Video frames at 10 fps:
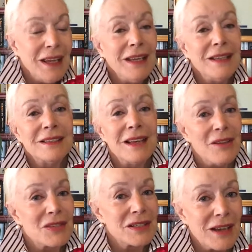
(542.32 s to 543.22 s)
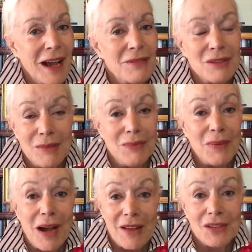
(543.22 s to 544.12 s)
He didn't have the time to be
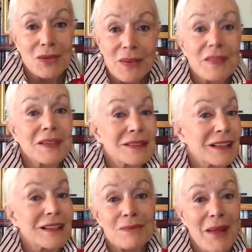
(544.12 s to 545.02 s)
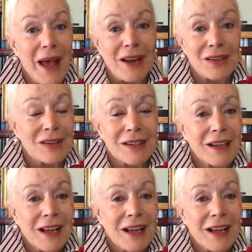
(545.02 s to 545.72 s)
bothered with this little matter.